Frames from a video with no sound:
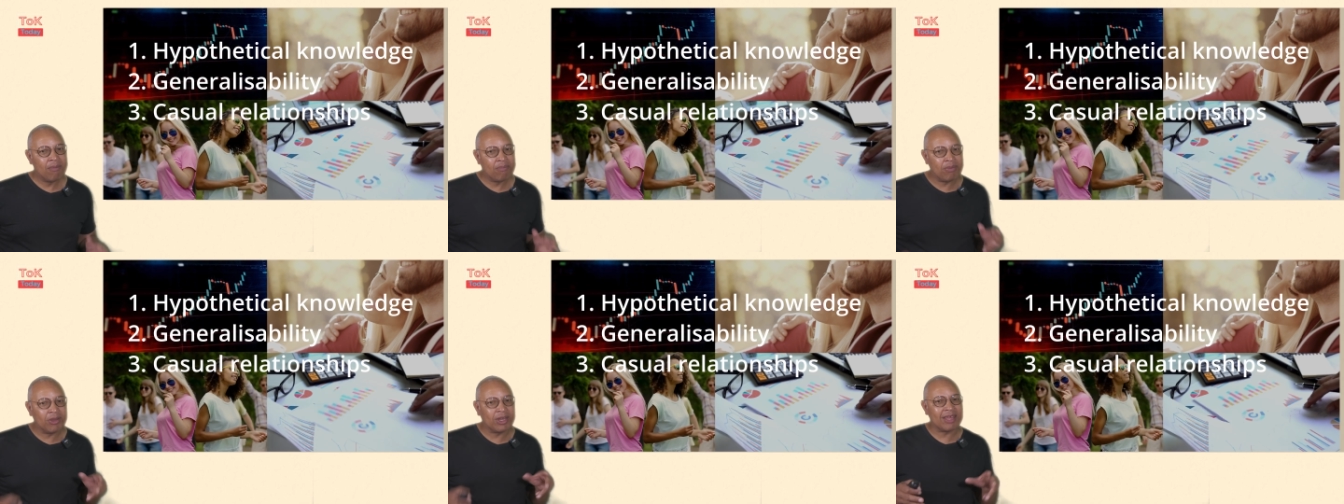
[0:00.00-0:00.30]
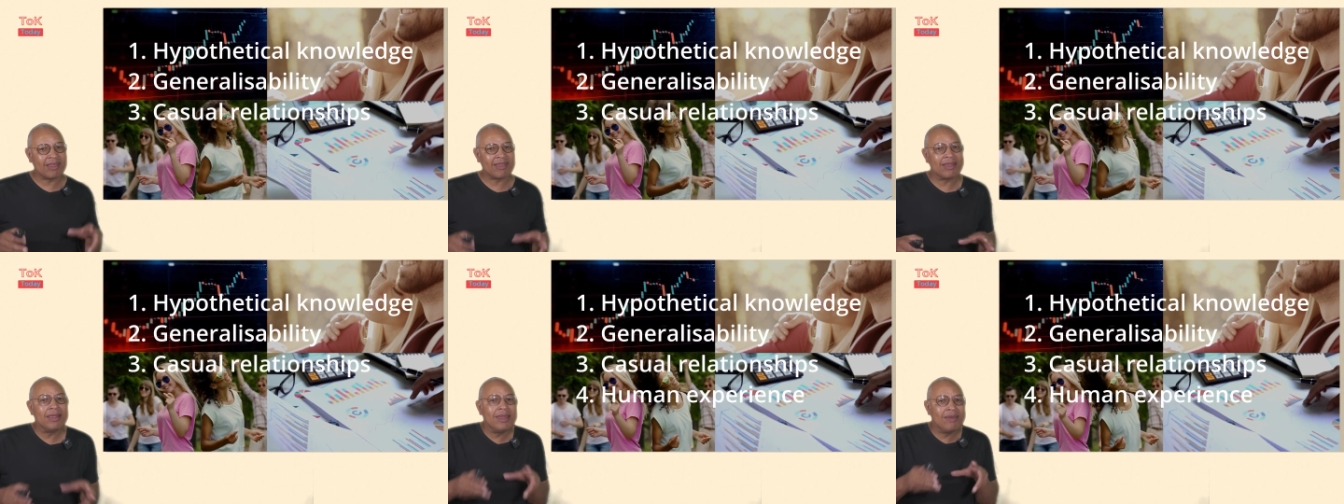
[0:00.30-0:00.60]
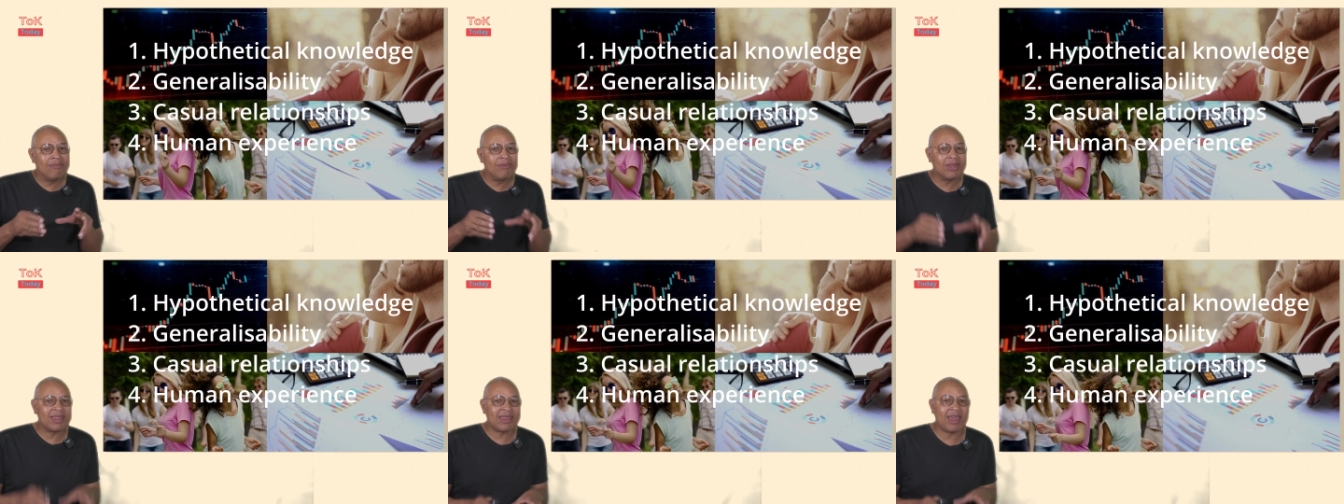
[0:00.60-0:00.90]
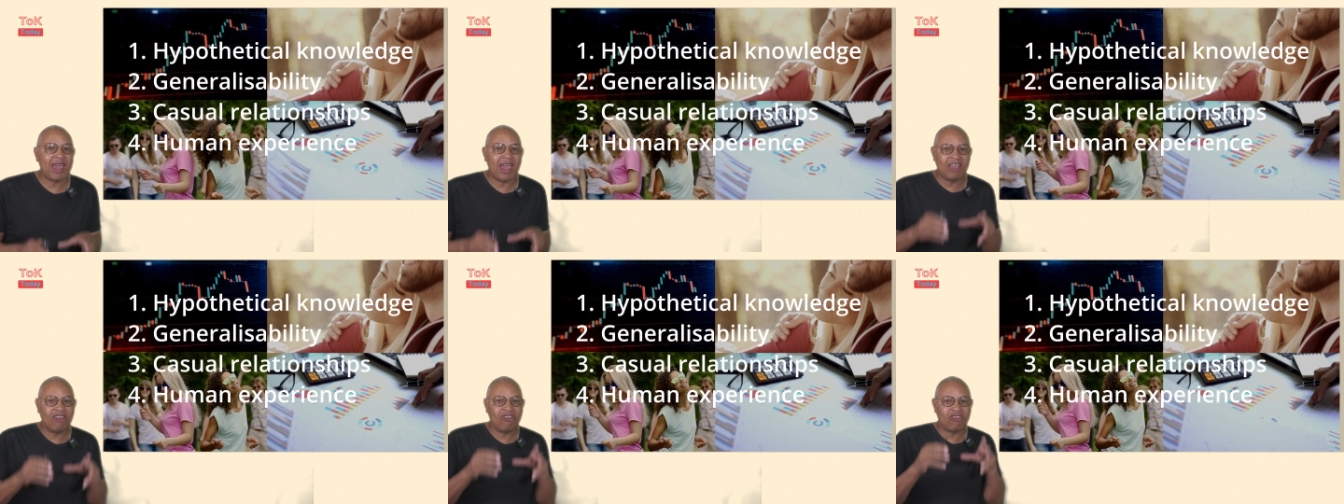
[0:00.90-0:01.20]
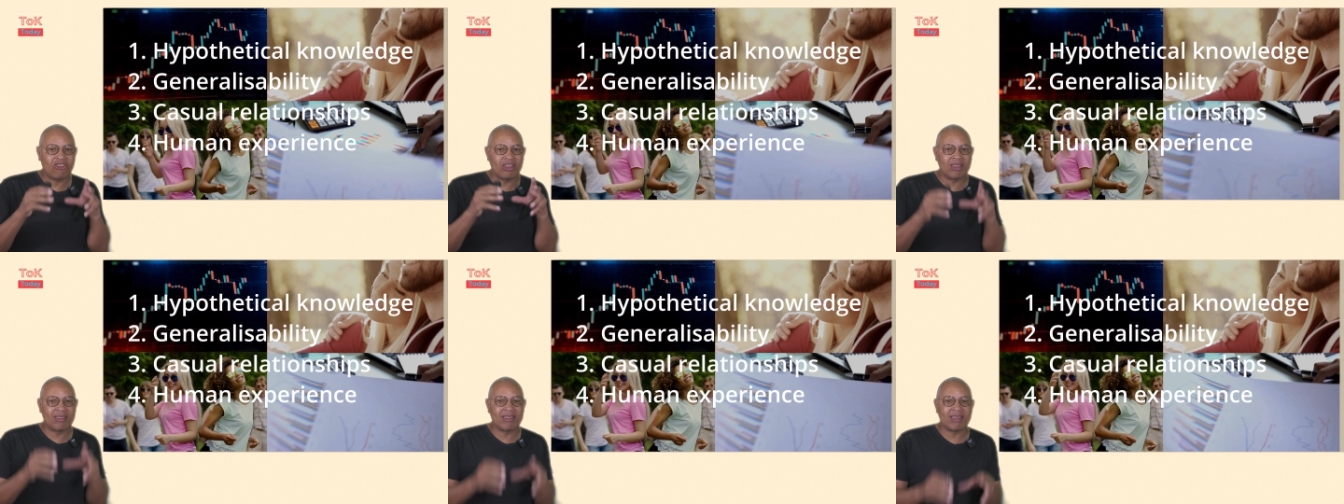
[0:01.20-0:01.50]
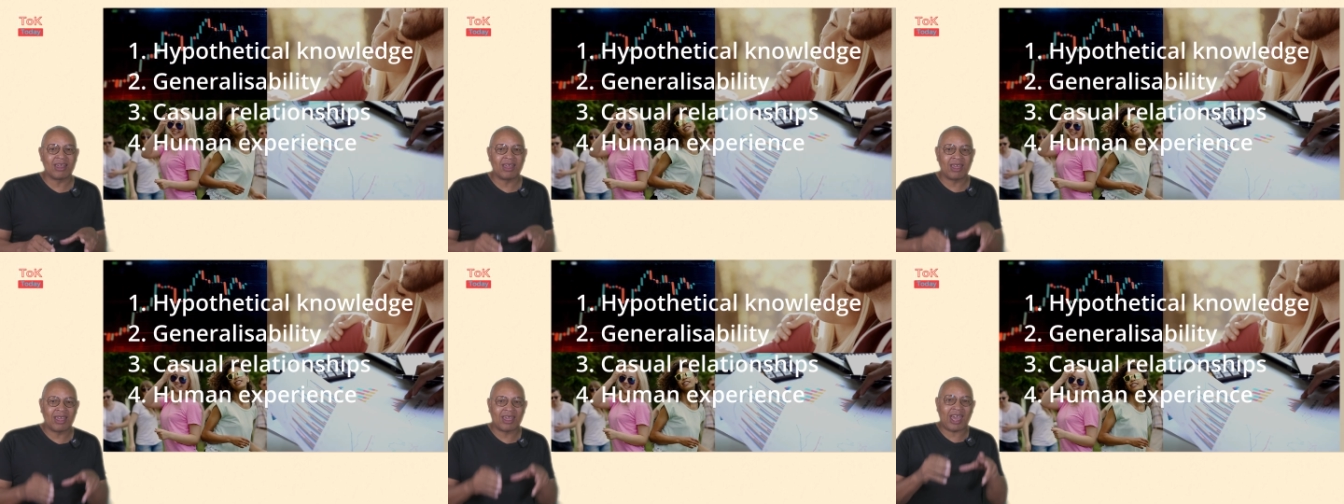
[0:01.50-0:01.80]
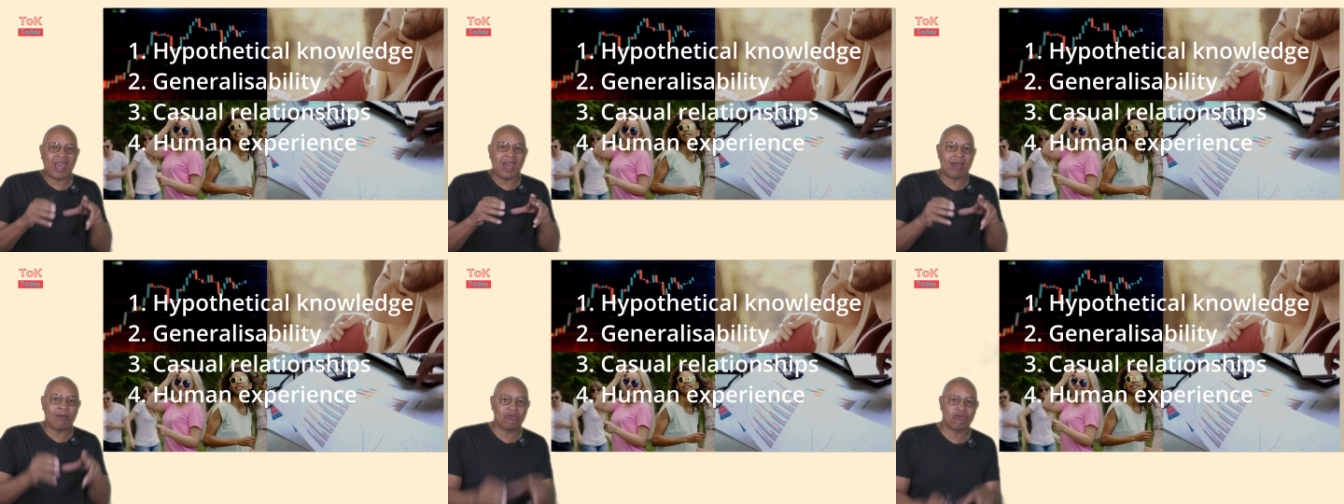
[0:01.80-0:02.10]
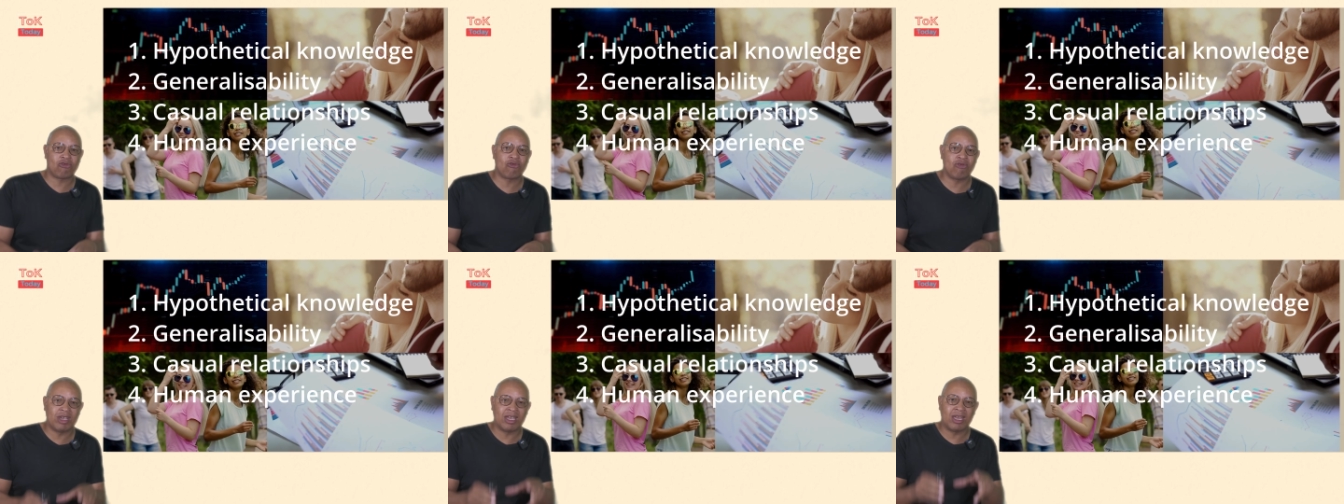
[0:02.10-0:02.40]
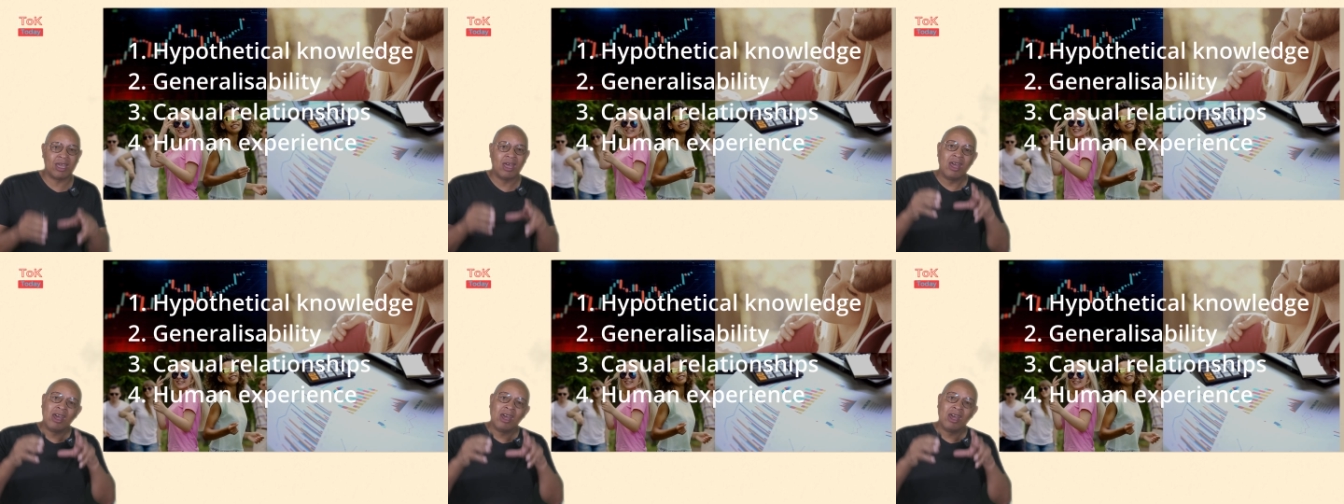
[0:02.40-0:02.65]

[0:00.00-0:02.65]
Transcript: but its limitations in capturing